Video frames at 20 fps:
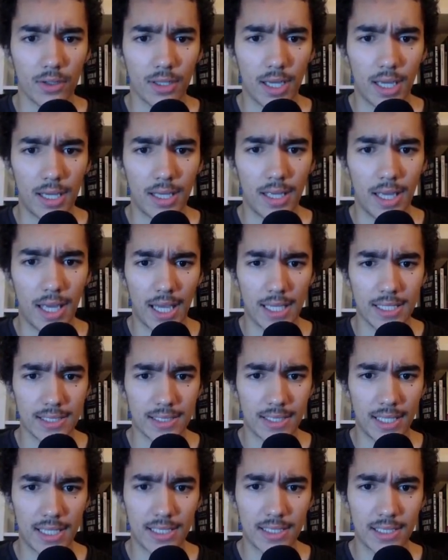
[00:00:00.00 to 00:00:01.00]
Okay,
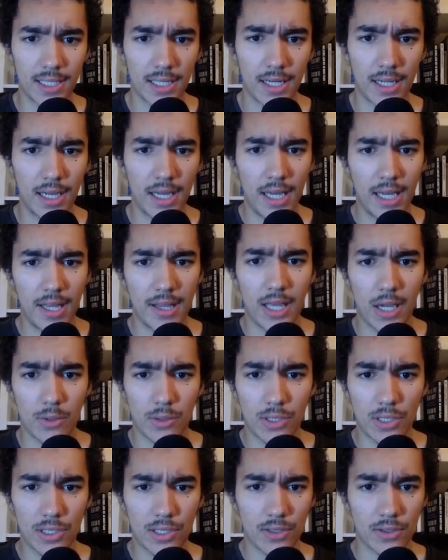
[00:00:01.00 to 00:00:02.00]
has tested that
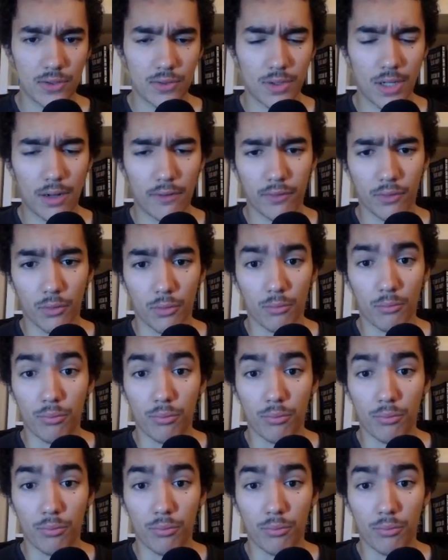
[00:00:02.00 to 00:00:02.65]
resistance level,